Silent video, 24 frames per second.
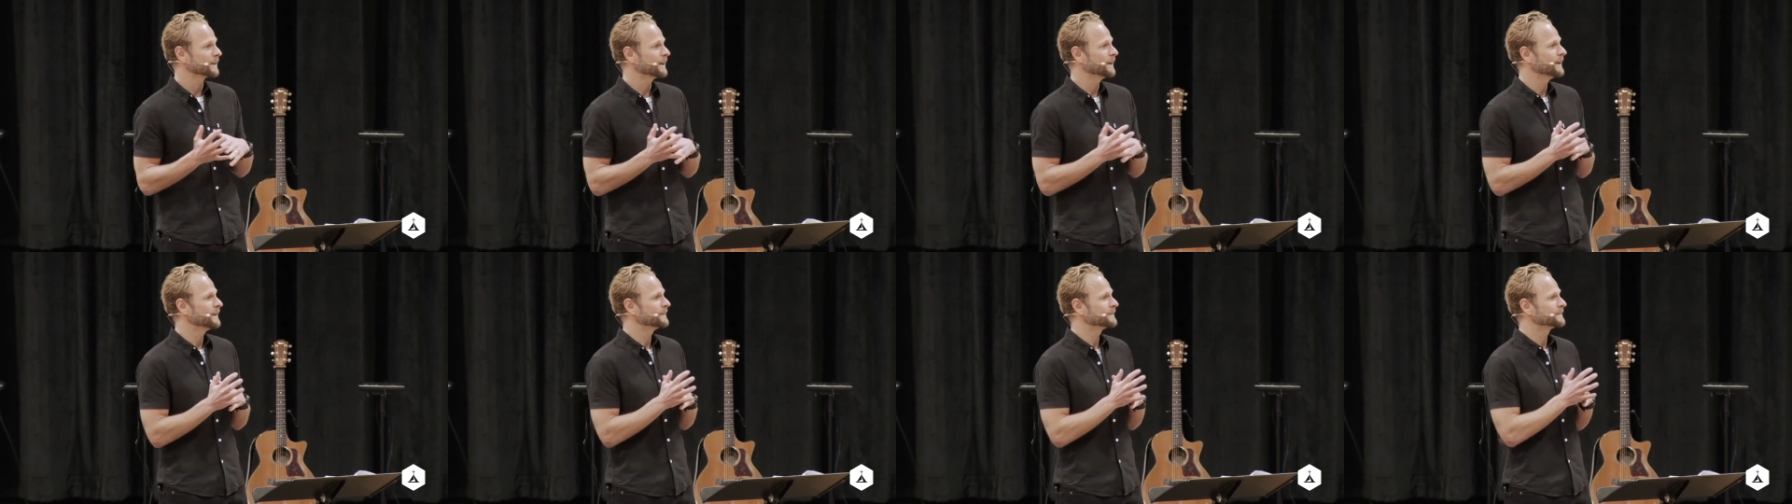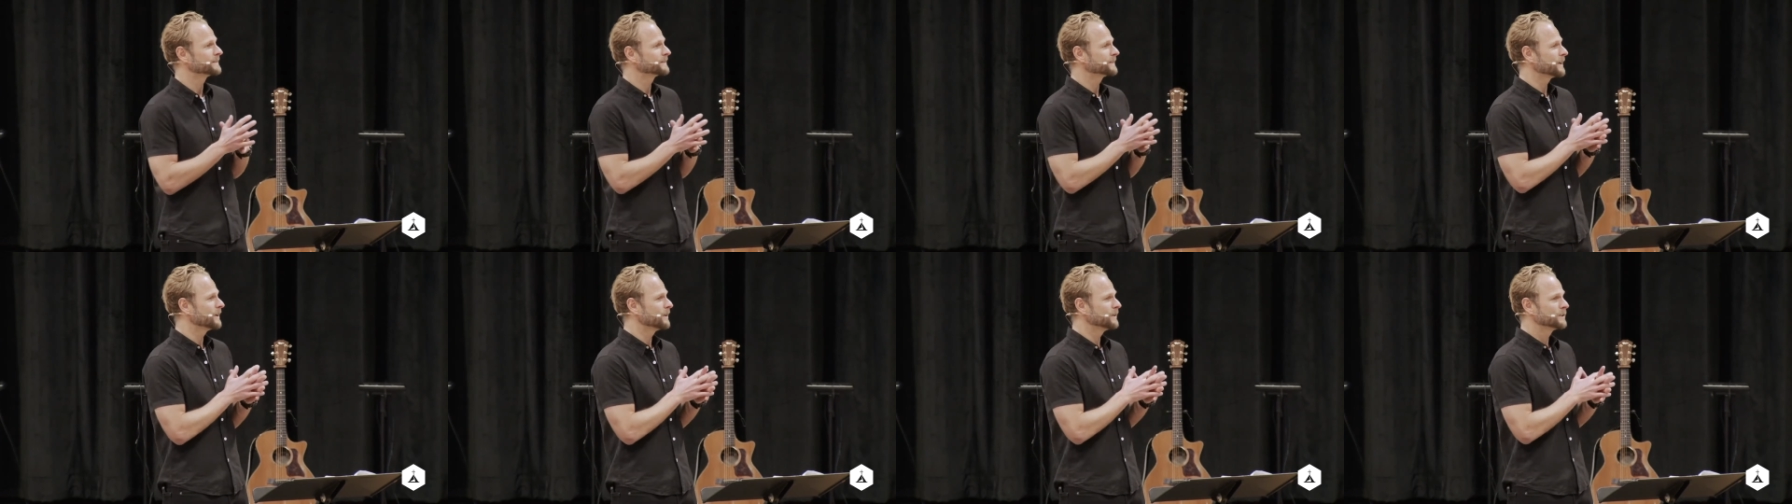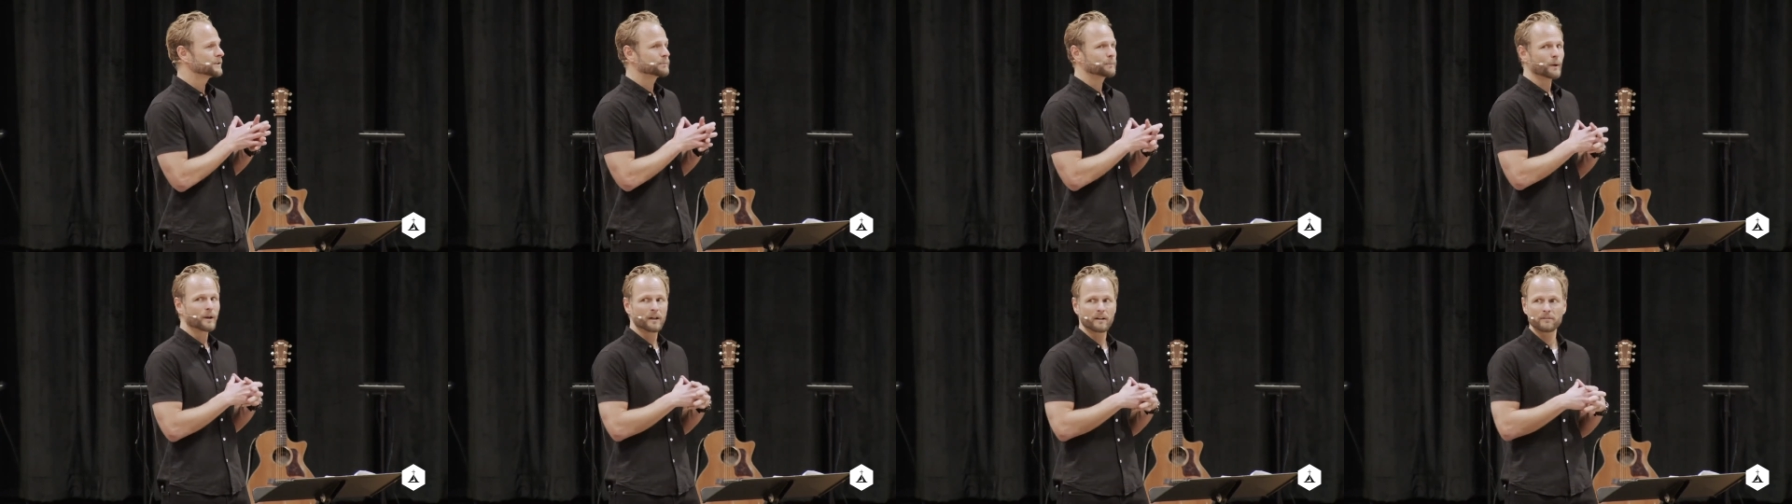And so, as
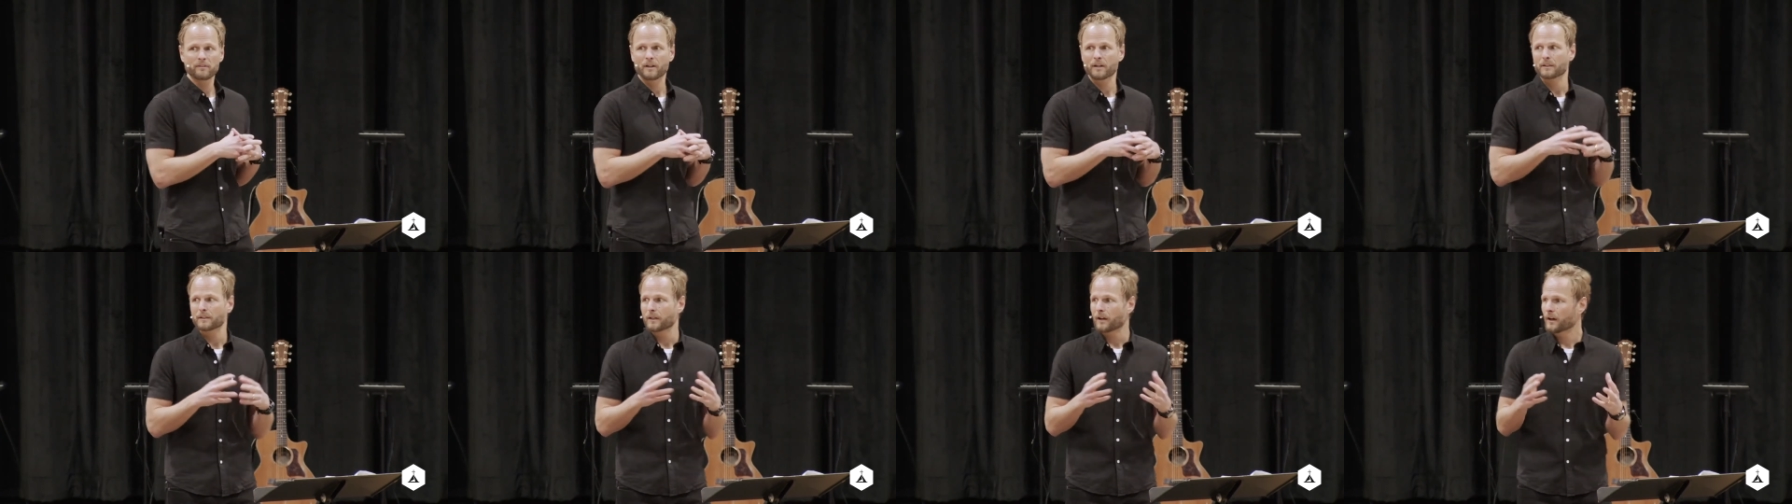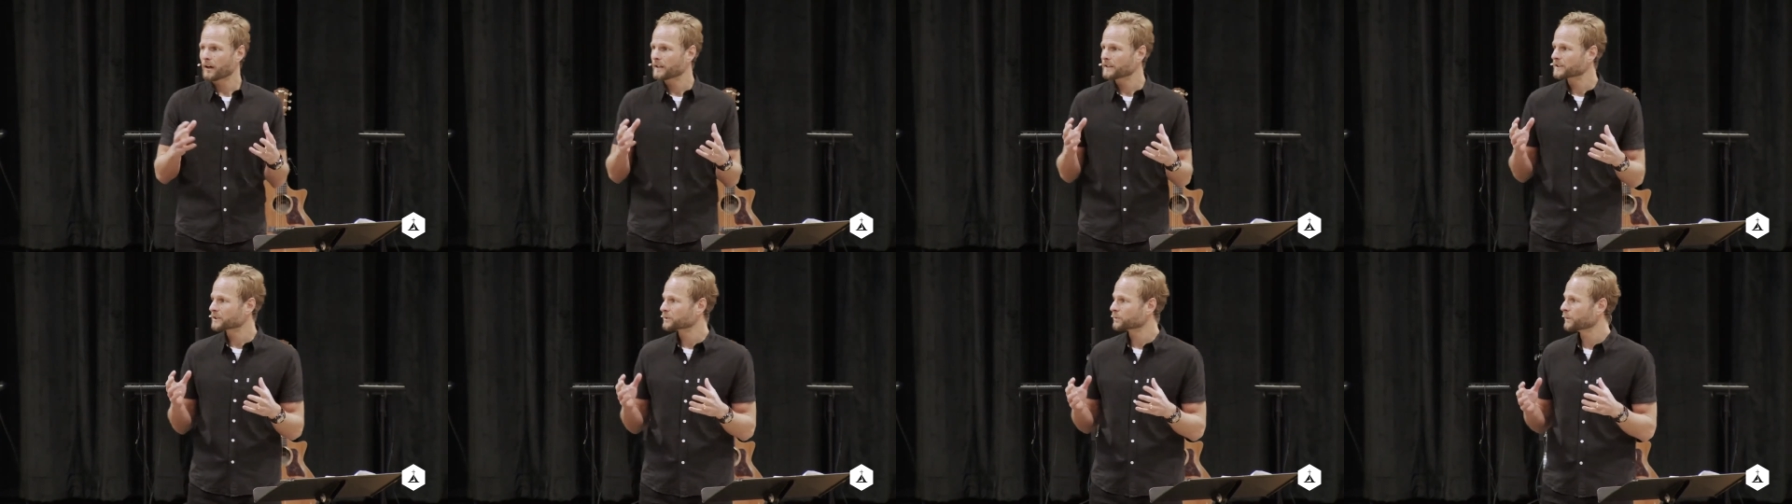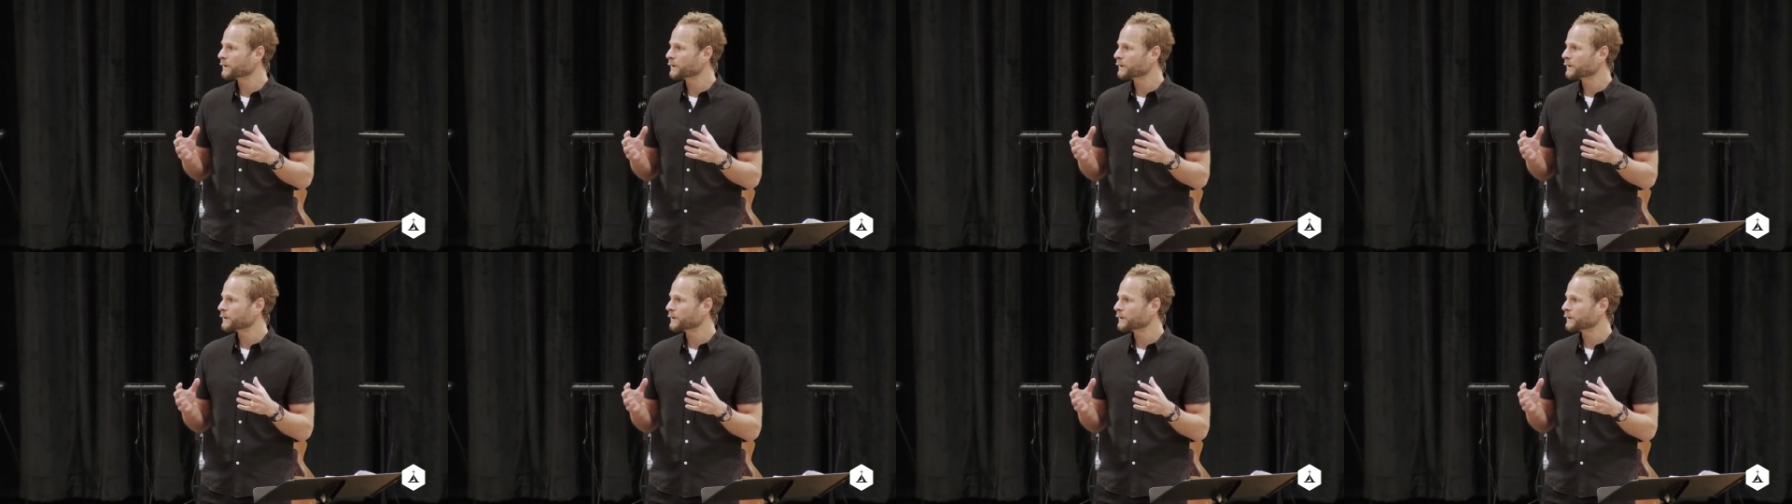part of our launch,